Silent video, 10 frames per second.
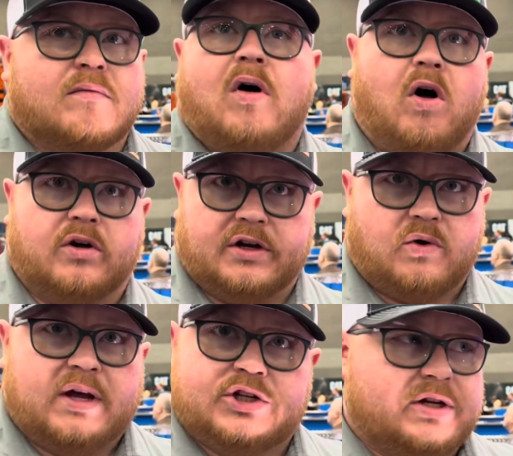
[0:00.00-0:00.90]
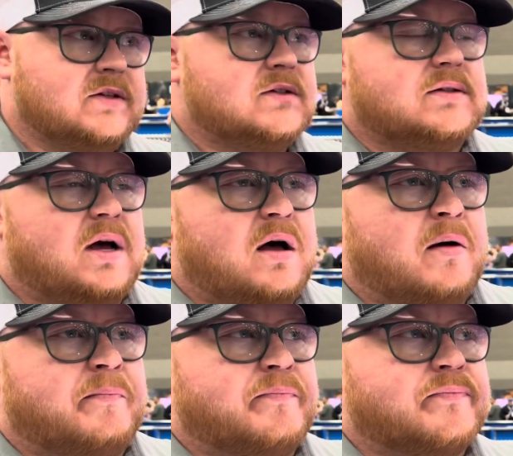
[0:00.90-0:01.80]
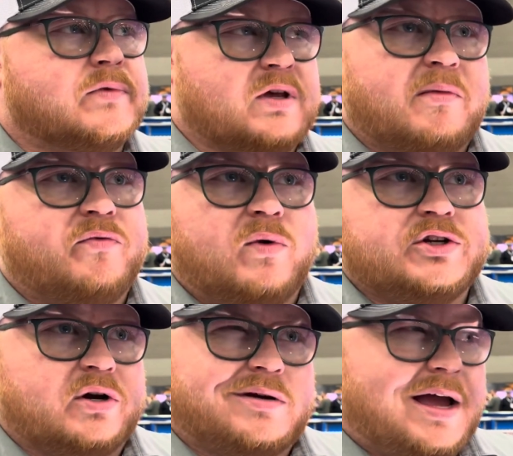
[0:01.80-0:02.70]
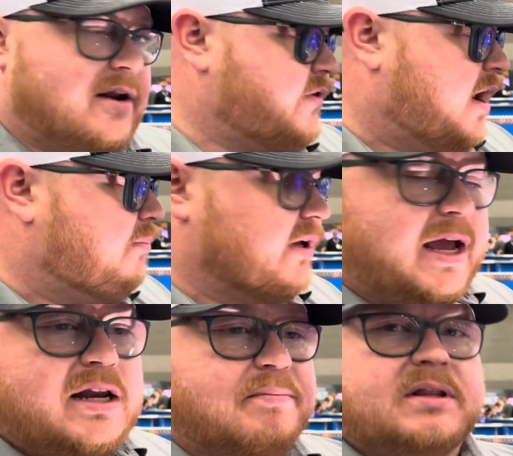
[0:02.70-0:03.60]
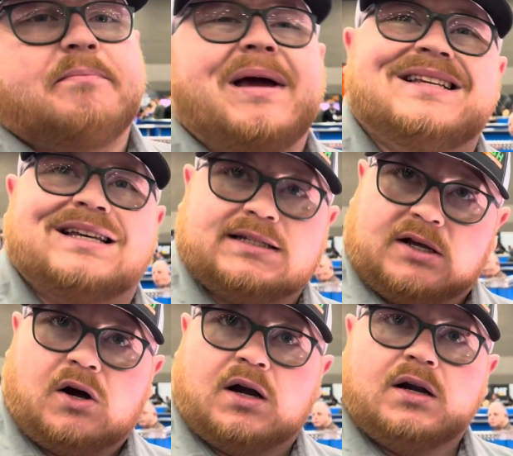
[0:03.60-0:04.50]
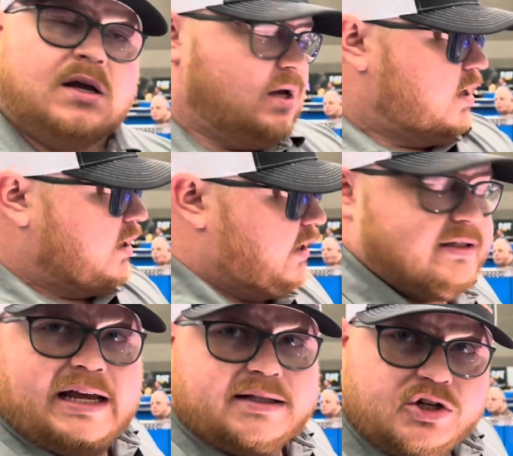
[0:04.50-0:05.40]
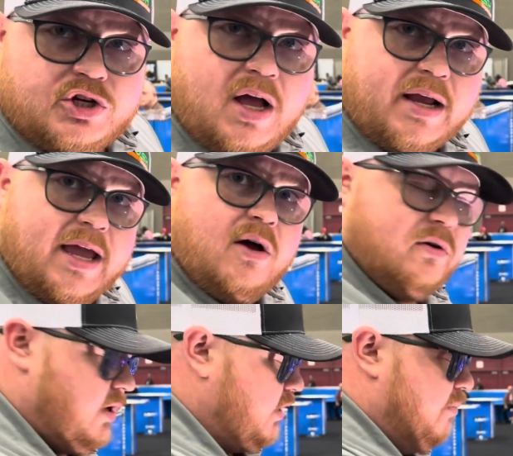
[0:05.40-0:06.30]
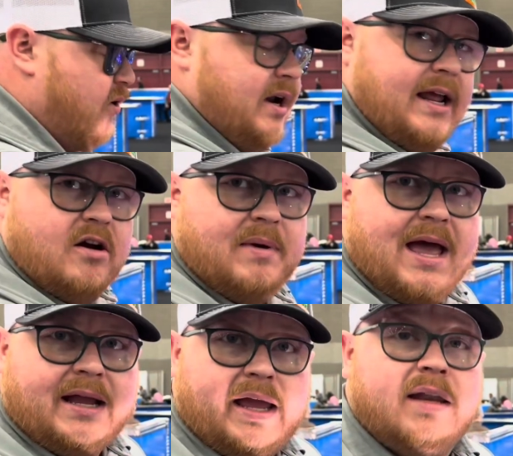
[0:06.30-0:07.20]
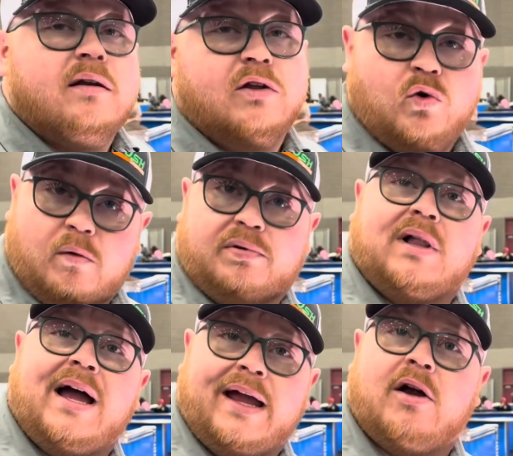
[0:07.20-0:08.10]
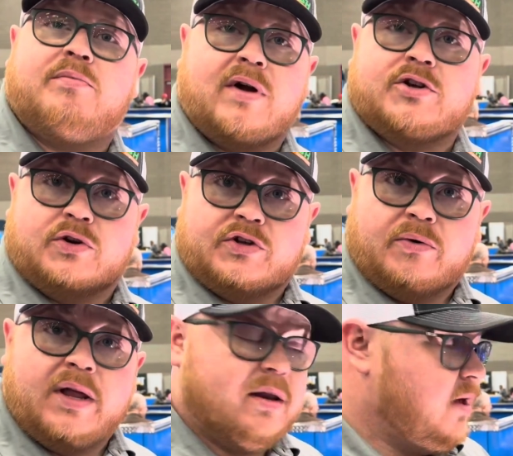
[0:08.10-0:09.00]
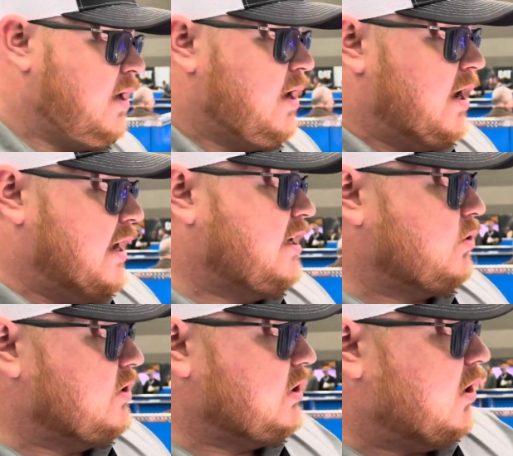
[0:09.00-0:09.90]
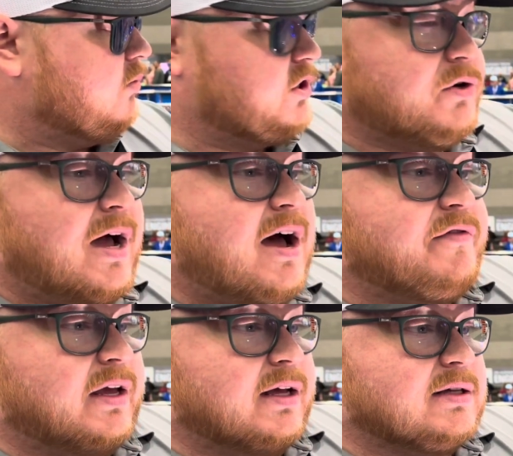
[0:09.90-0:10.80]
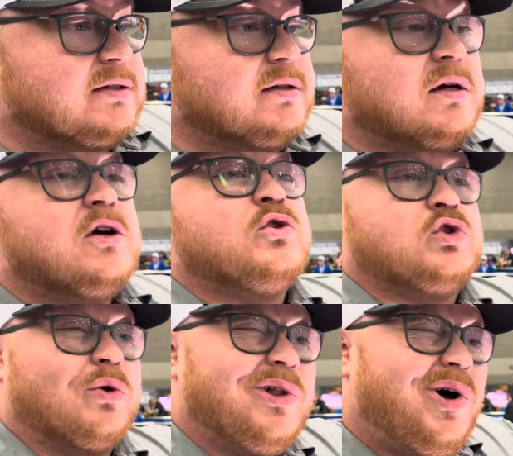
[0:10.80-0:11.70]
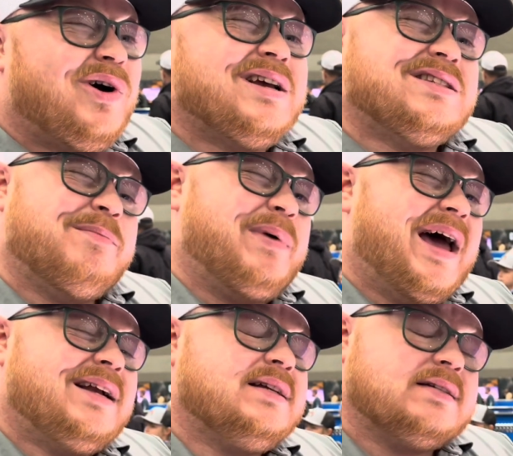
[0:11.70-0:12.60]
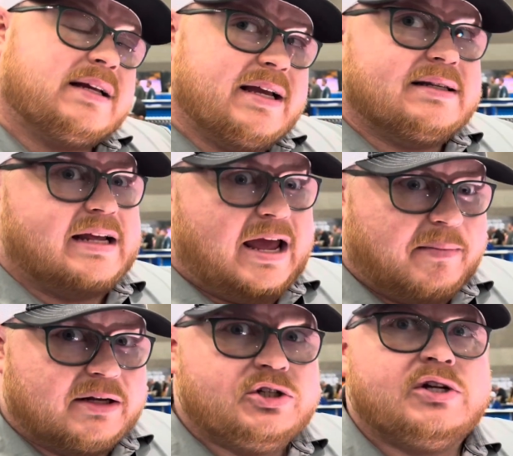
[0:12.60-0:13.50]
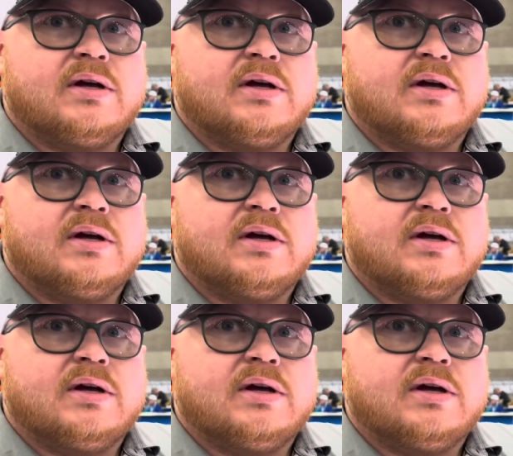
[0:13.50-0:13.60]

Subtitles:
All good questions, some of which are kind of complicated, but the basics are, you take the shock out, you put an airbag in, you apply air pressure to it, and as a result, what you have is, so long as the bag doesn't get damaged,